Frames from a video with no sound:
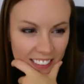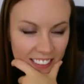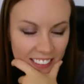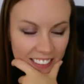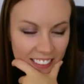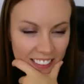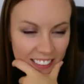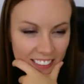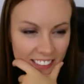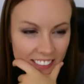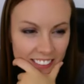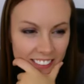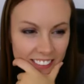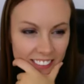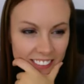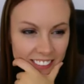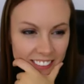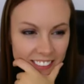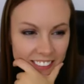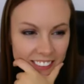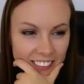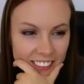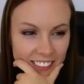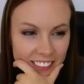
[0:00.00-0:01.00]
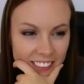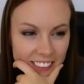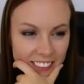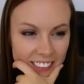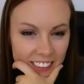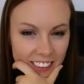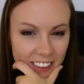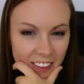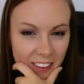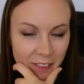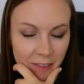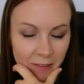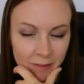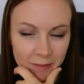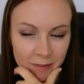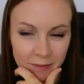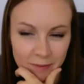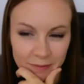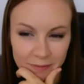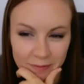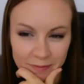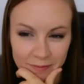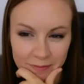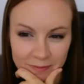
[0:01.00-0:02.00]

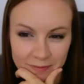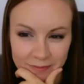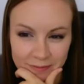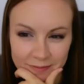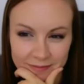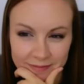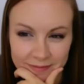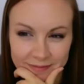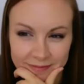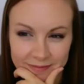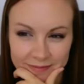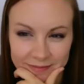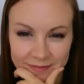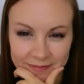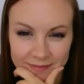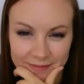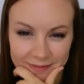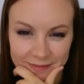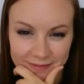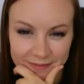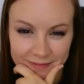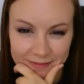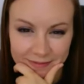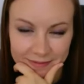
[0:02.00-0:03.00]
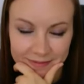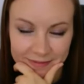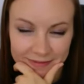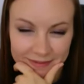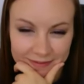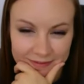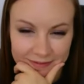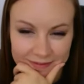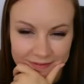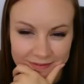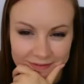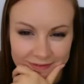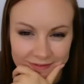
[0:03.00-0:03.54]
(silent)